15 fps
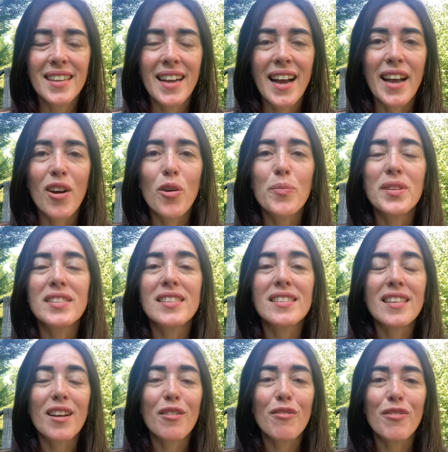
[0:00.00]
I hope this is
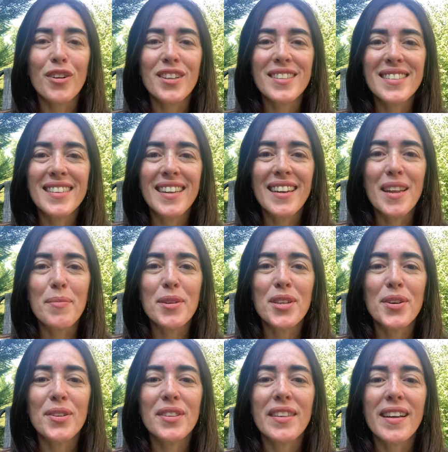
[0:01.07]
helpful. Let me know
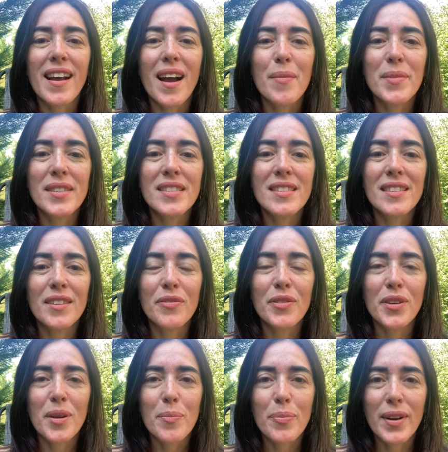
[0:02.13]
in the comments if you
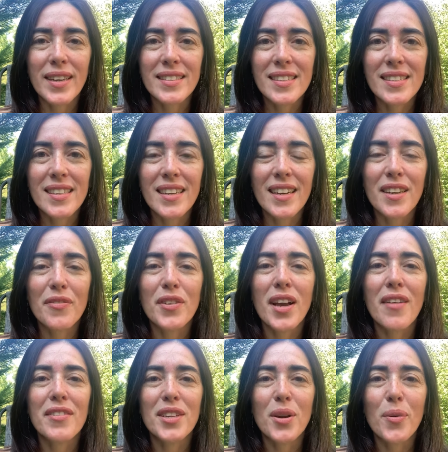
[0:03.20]
can practice it and if you
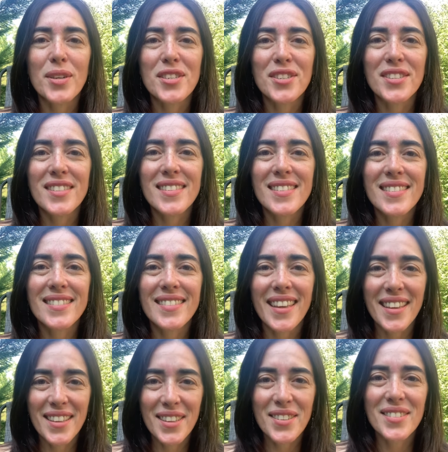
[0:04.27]
have any questions.
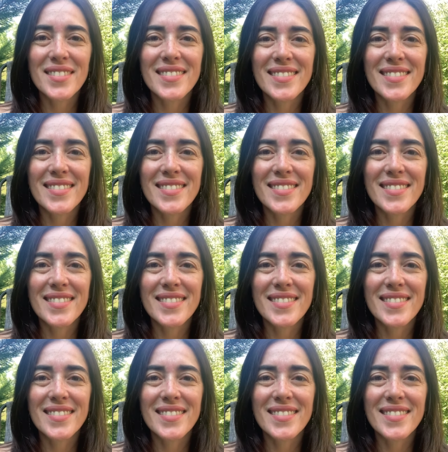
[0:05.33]
Thank you.